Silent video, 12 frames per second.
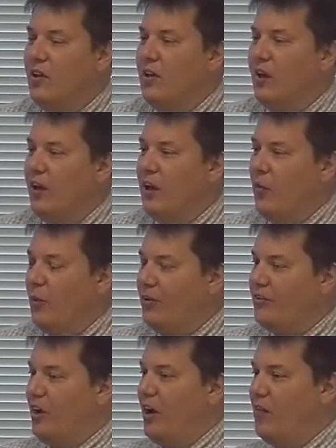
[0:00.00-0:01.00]
At
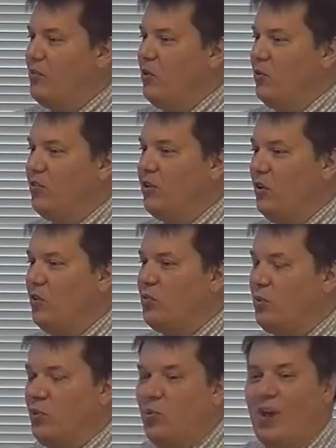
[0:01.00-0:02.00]
one time, those skills
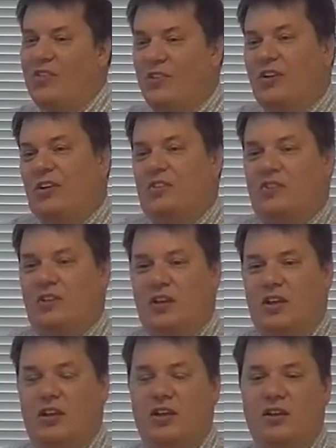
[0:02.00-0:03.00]
were resident
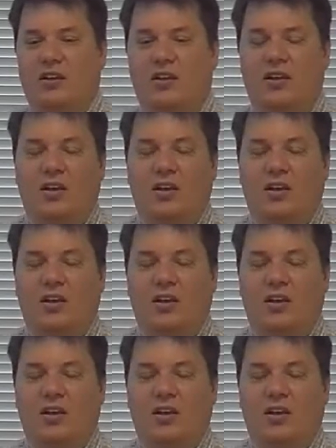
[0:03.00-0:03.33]
in